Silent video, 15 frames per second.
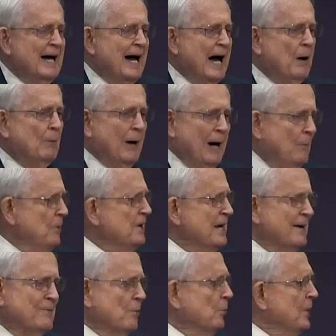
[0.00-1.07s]
I wouldn't
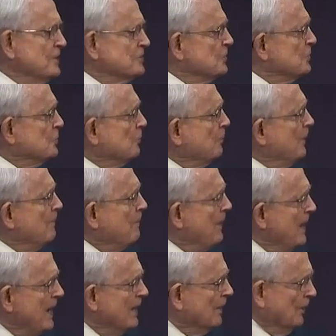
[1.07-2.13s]
have a reason to
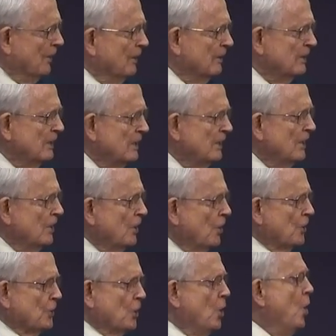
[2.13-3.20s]
prepare
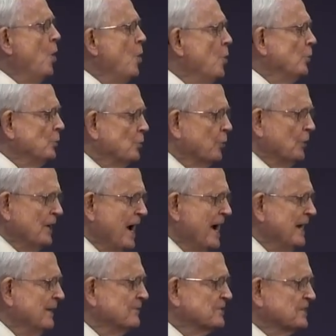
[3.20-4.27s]
or to hone
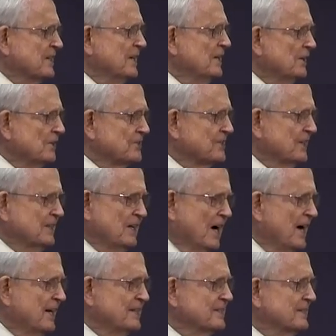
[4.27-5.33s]
creative skills that
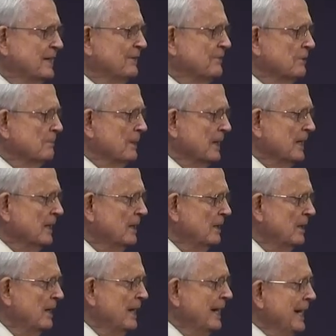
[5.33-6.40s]
God has given me.
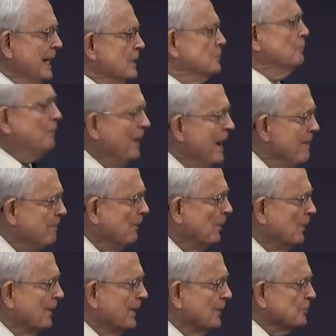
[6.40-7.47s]
It's
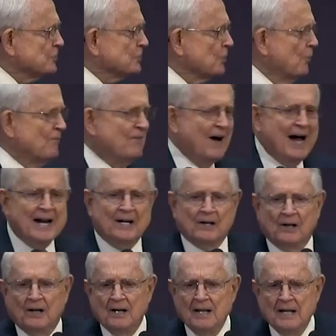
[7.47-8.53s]
people that are so
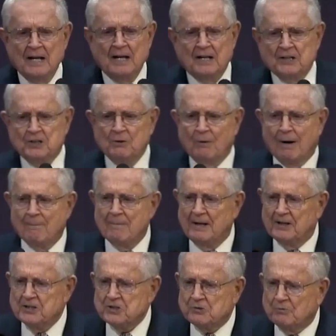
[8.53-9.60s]
vital to our
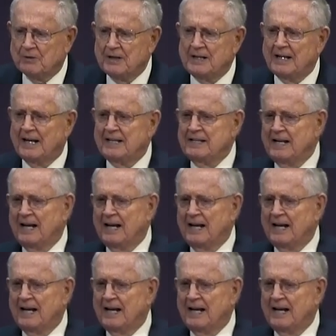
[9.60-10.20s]
ministry, and